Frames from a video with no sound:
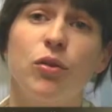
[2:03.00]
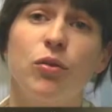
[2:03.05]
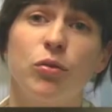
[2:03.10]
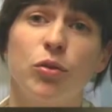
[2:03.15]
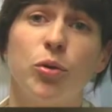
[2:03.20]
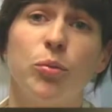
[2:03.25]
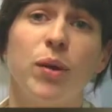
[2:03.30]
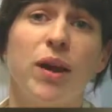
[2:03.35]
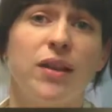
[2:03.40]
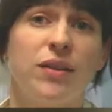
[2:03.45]

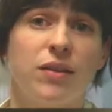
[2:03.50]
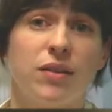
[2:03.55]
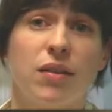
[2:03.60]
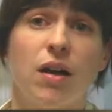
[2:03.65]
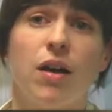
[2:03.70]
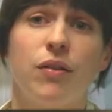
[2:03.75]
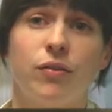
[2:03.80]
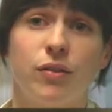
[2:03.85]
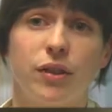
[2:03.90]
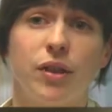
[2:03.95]
group has
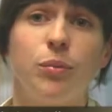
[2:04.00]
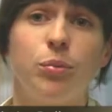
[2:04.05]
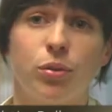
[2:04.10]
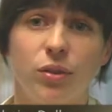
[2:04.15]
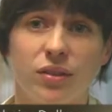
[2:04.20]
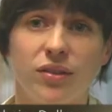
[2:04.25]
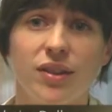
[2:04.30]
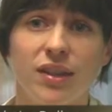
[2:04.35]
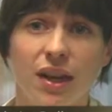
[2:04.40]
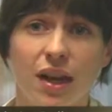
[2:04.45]
thoughtfully
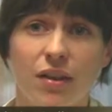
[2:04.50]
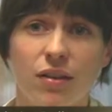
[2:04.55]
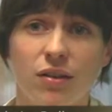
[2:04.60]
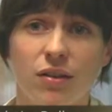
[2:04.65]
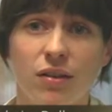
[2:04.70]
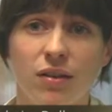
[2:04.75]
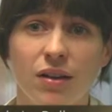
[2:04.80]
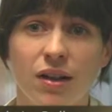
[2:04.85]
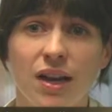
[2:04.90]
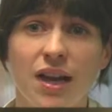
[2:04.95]
put
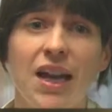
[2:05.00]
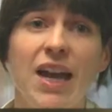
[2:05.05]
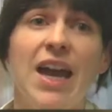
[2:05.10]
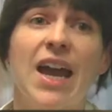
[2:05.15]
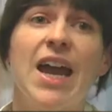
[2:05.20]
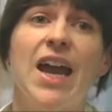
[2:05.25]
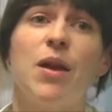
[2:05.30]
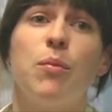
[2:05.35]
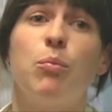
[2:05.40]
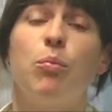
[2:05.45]
together
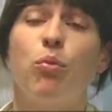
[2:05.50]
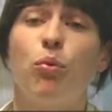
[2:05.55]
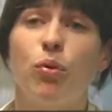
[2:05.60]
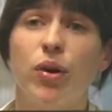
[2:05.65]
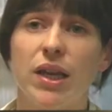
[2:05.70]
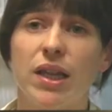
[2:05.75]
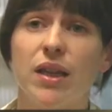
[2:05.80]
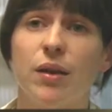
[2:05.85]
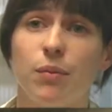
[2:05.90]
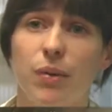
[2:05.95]
and
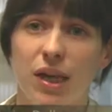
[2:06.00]
bring them